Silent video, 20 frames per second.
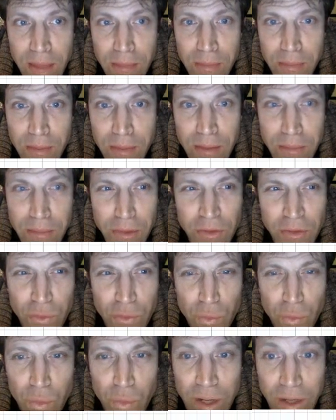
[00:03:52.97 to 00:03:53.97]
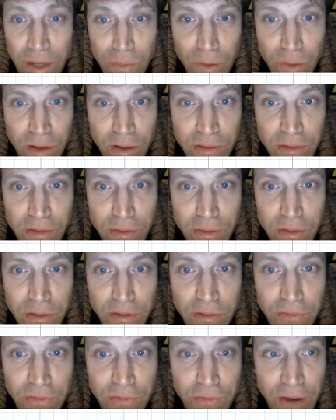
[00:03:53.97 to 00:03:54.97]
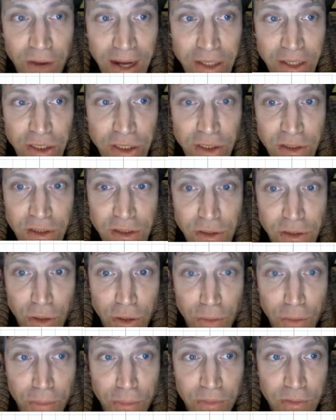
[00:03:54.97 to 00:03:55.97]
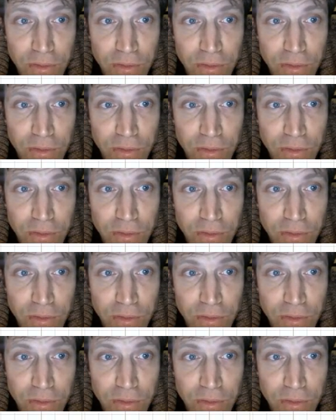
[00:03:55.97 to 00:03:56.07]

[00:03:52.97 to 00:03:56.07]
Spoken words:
Then between 1 and 0, these are fraction slopes.